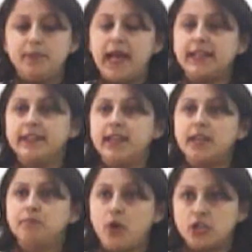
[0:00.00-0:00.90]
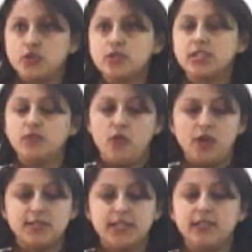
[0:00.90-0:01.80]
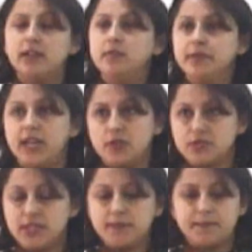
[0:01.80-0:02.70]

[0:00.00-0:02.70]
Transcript: planning, and potholes involved in urban housing.